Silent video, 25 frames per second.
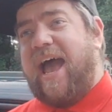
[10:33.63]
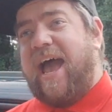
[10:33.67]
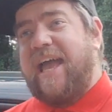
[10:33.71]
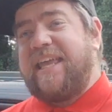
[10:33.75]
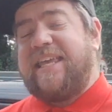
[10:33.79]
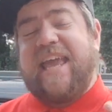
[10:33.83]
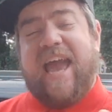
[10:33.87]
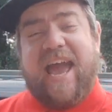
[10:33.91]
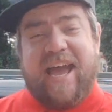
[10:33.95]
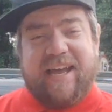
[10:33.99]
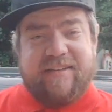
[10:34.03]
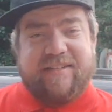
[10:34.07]

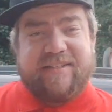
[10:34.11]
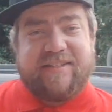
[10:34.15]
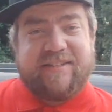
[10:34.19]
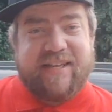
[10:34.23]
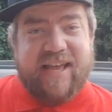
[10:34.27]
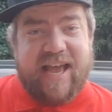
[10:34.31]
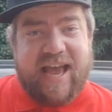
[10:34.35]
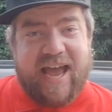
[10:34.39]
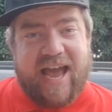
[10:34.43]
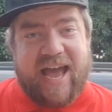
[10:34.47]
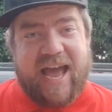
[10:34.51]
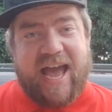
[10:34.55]
Yes
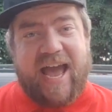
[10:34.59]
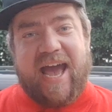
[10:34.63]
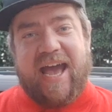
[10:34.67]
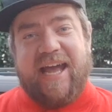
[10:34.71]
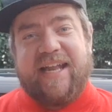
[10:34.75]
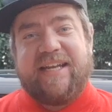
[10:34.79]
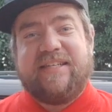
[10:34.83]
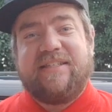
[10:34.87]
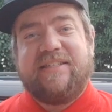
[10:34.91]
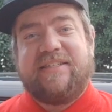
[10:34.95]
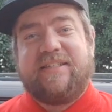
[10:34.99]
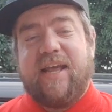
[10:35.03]

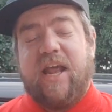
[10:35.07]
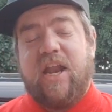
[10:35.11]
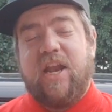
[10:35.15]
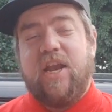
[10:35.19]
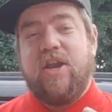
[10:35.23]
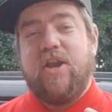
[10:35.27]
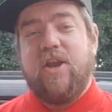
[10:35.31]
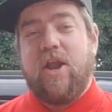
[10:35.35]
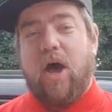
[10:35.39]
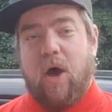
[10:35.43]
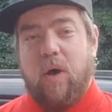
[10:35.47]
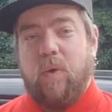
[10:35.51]
and
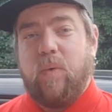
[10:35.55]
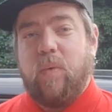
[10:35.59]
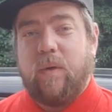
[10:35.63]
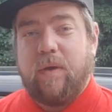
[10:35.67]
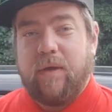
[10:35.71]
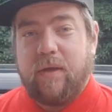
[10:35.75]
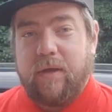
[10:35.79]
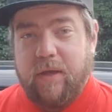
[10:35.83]
no.